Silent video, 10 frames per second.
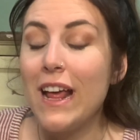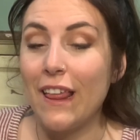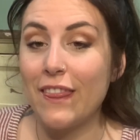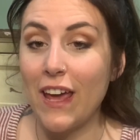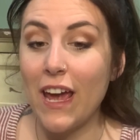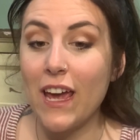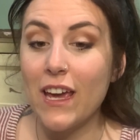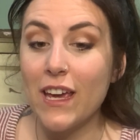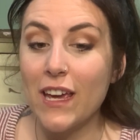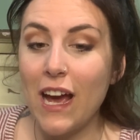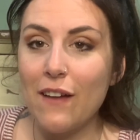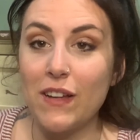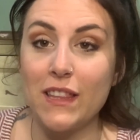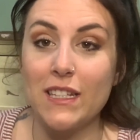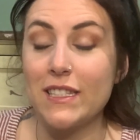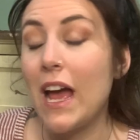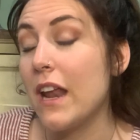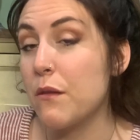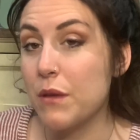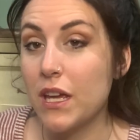they have like this
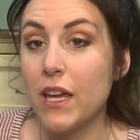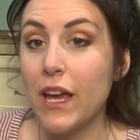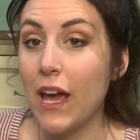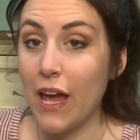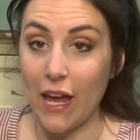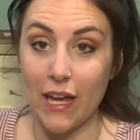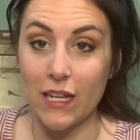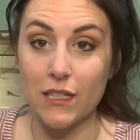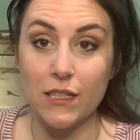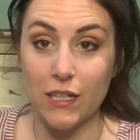enemy hate